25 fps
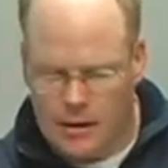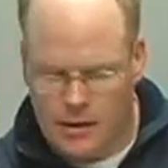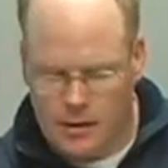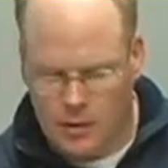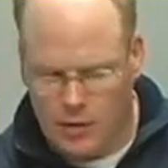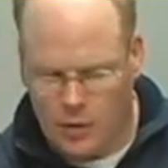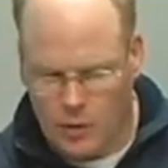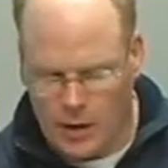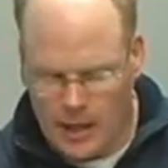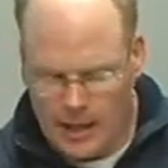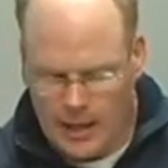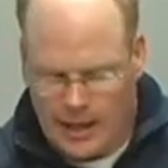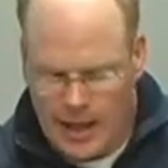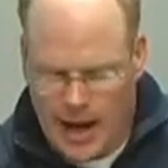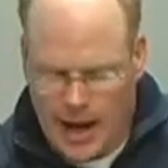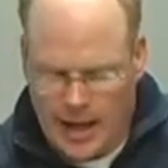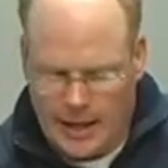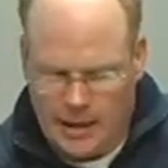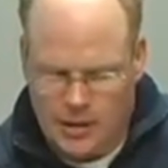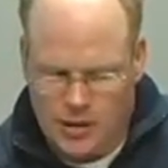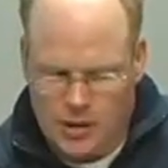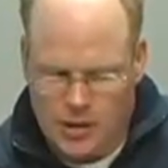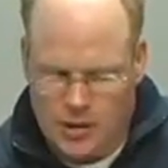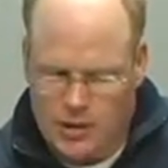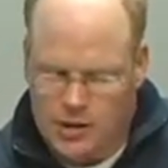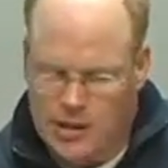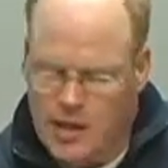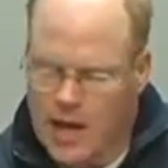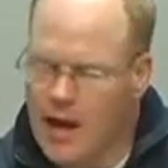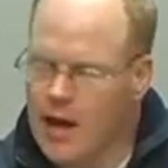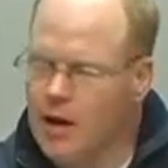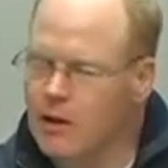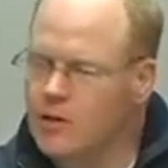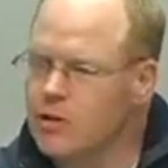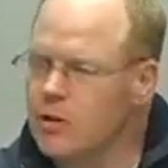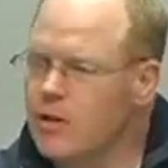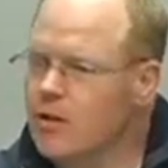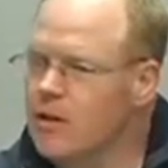So it kind of just
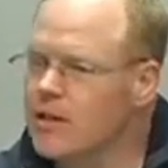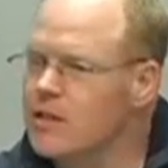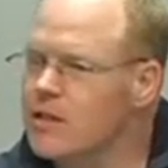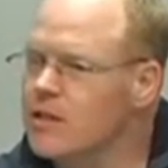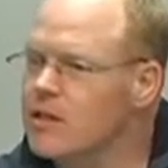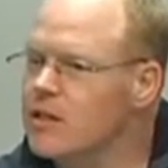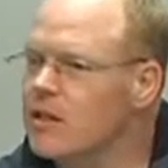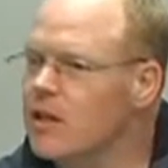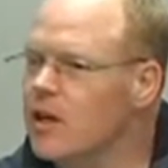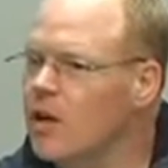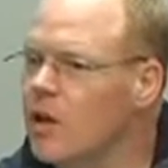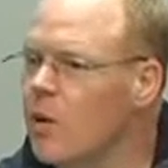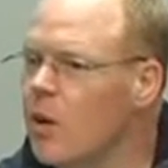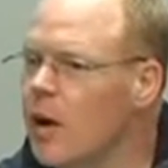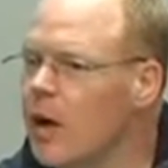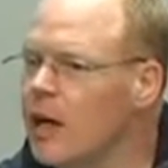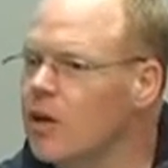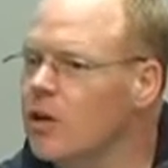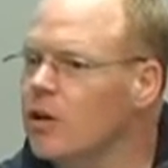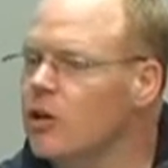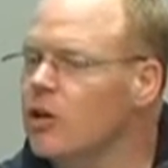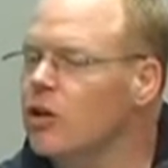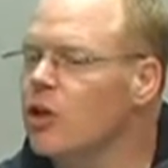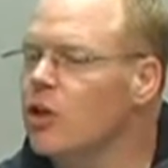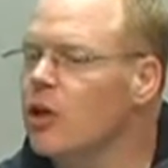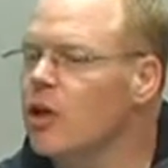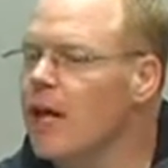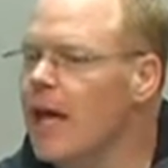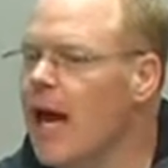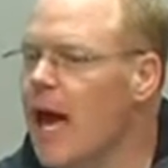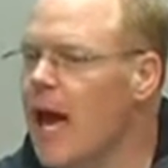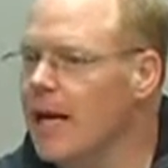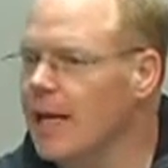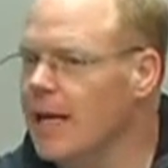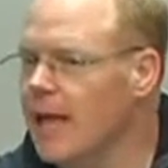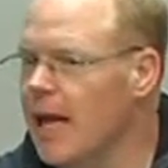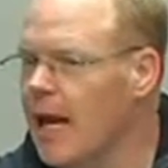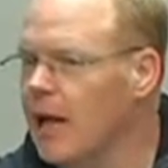tells you, this is the quick look
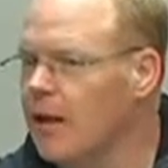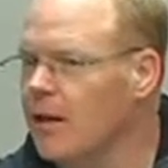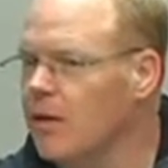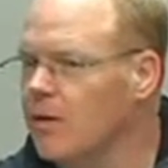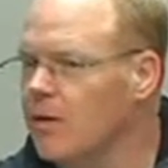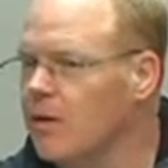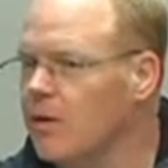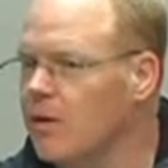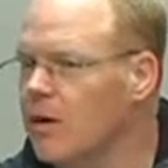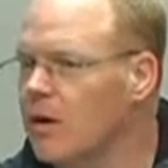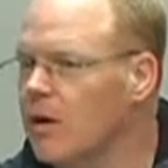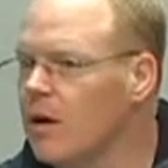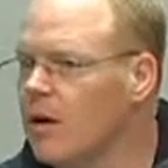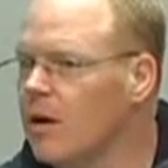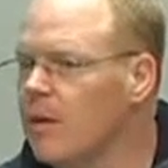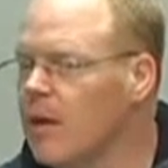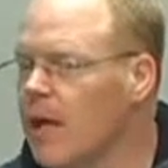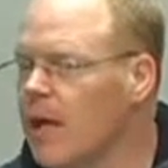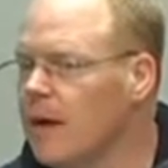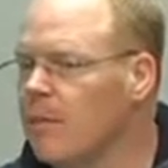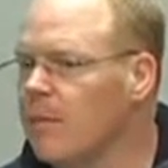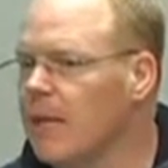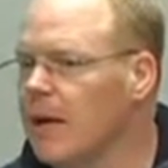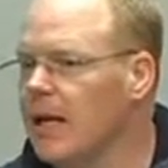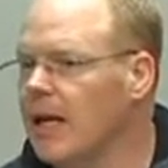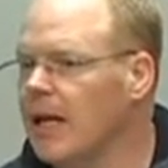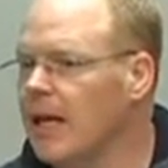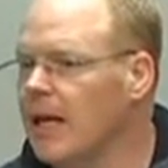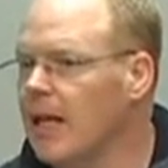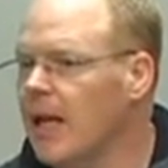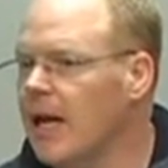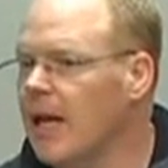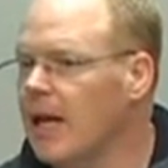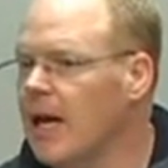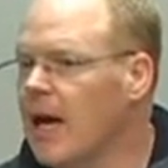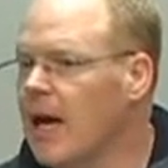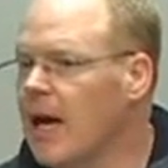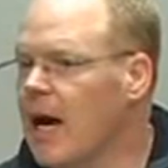at calendar. Like meaning
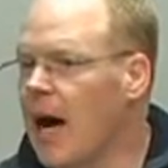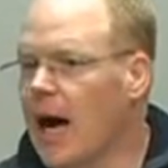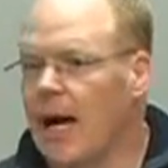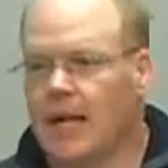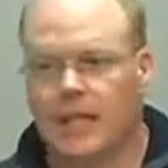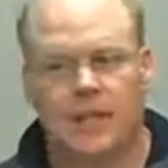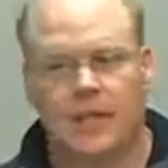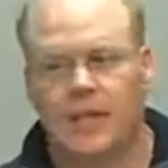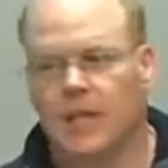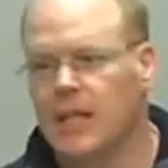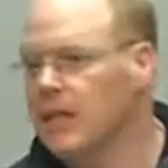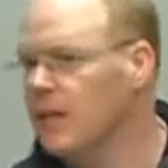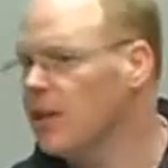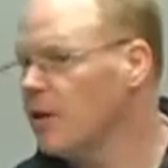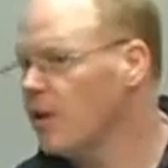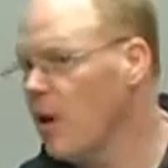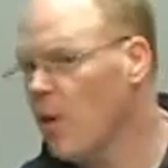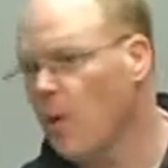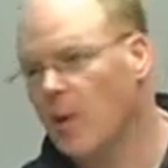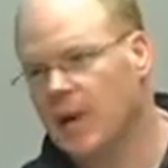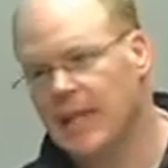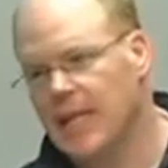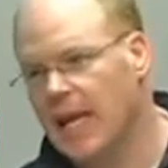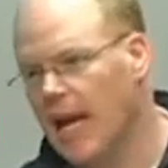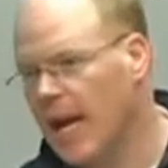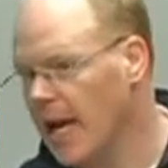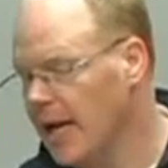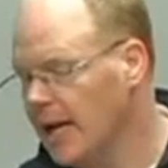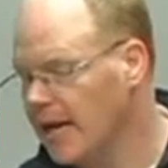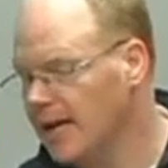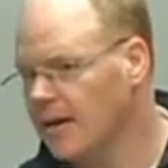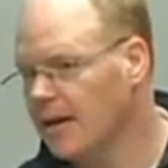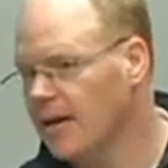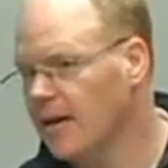like, I just need to know a date.